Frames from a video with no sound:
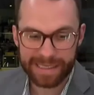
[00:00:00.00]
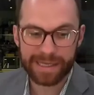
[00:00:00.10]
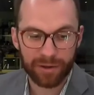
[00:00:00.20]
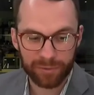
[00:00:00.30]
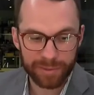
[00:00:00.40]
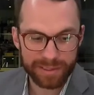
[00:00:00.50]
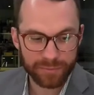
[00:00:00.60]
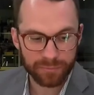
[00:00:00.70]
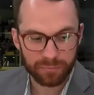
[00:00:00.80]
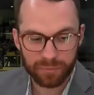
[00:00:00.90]
on risk,
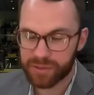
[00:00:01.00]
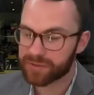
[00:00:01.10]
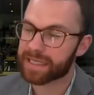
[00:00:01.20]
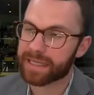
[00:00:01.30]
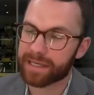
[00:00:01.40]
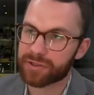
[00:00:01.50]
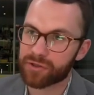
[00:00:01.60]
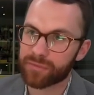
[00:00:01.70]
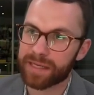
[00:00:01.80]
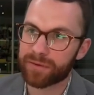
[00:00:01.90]
when you say that, do you
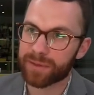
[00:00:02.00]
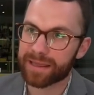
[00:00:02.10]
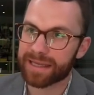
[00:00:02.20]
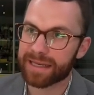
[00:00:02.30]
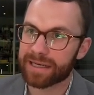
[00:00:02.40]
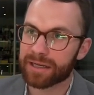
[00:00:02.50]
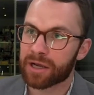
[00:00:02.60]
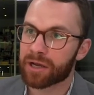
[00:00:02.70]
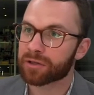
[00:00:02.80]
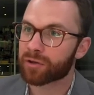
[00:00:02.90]
mean within
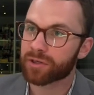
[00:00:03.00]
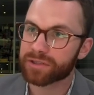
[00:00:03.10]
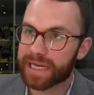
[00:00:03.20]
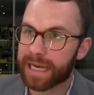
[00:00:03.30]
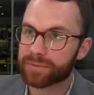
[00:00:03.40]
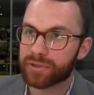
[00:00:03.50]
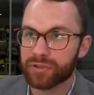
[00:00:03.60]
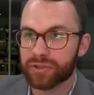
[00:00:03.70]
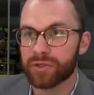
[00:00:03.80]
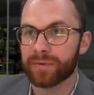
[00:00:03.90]
large caps? Are you
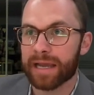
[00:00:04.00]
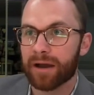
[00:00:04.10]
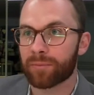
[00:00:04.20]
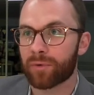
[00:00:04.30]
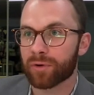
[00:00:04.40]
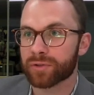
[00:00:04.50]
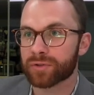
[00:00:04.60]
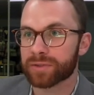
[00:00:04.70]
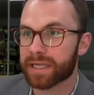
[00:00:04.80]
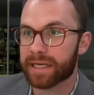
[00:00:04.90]
skewing out more towards
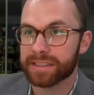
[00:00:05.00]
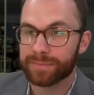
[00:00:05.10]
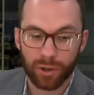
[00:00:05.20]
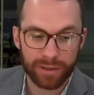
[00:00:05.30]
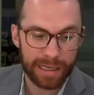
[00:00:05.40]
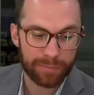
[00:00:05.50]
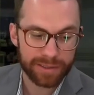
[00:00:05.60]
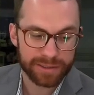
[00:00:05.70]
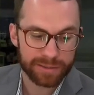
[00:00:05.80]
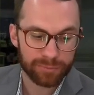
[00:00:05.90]
like a small cap? I just
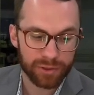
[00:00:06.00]
am looking